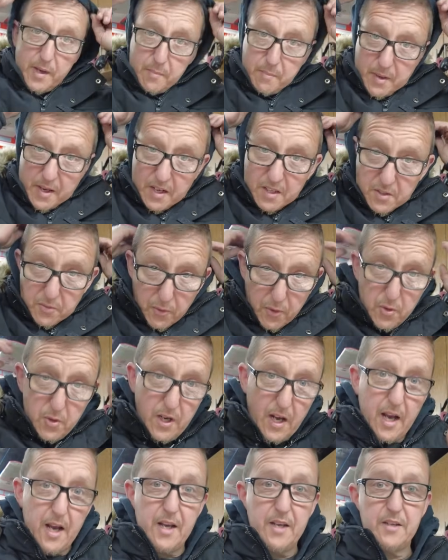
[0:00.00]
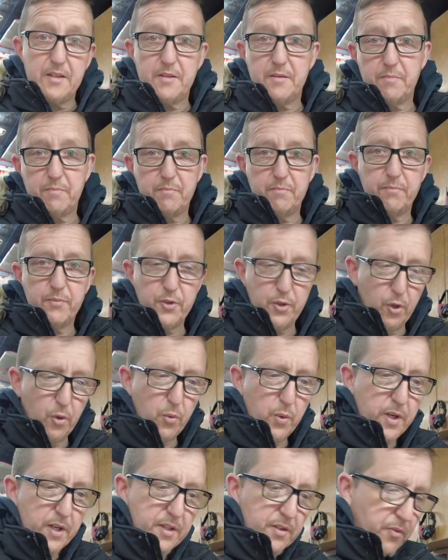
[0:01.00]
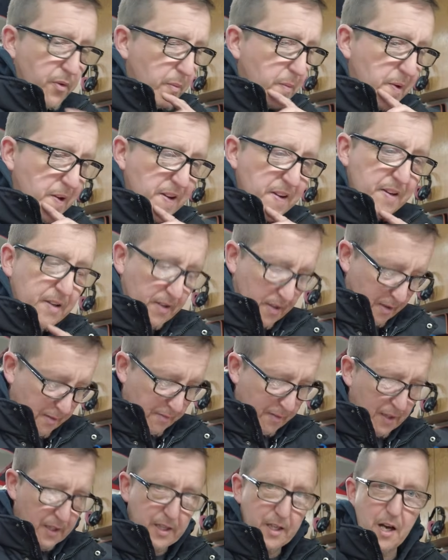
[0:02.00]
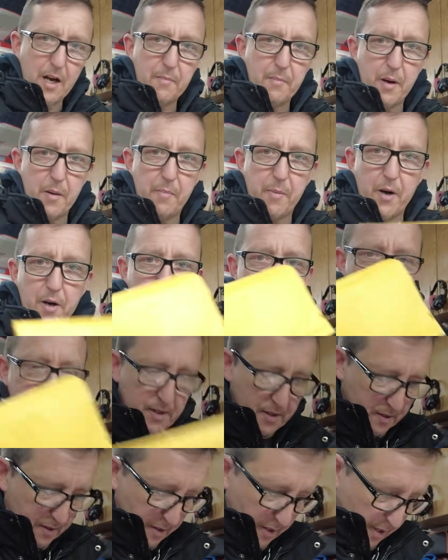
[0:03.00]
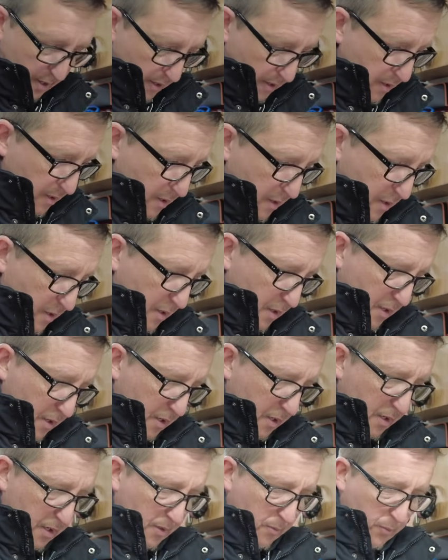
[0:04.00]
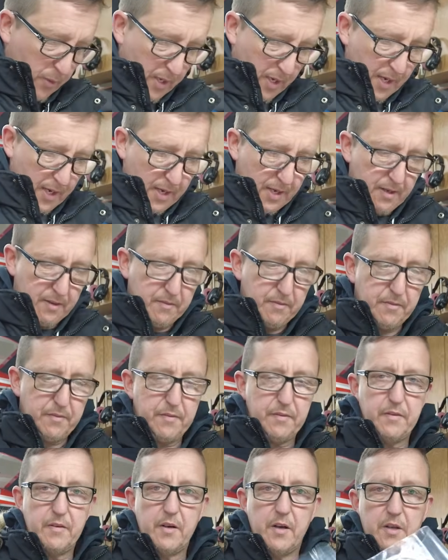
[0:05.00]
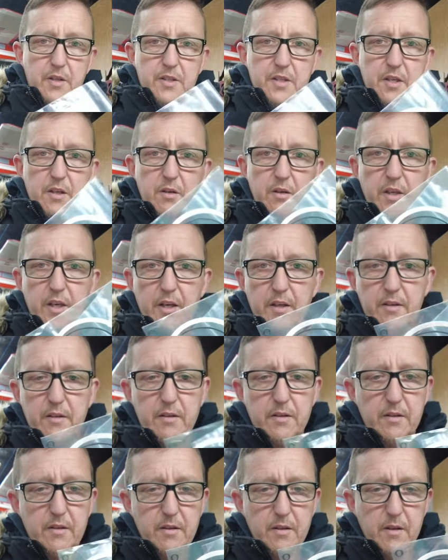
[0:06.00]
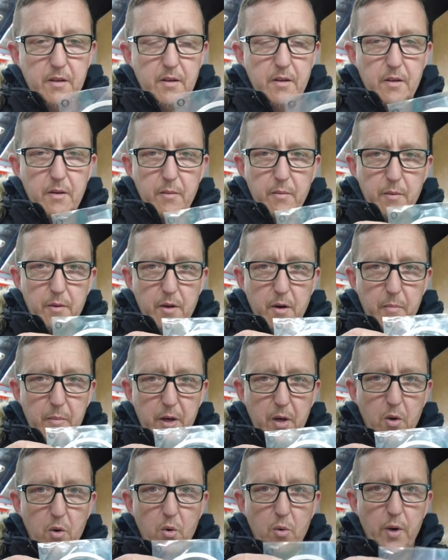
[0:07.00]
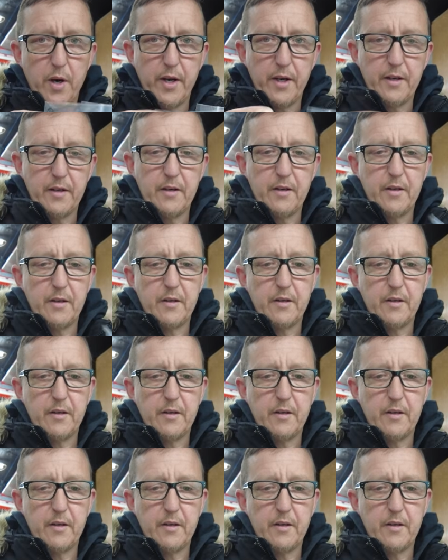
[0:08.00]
minutes for you guys. 2 weeks for me. I finally got my parts in. And we have our seal kit, their big O-ring,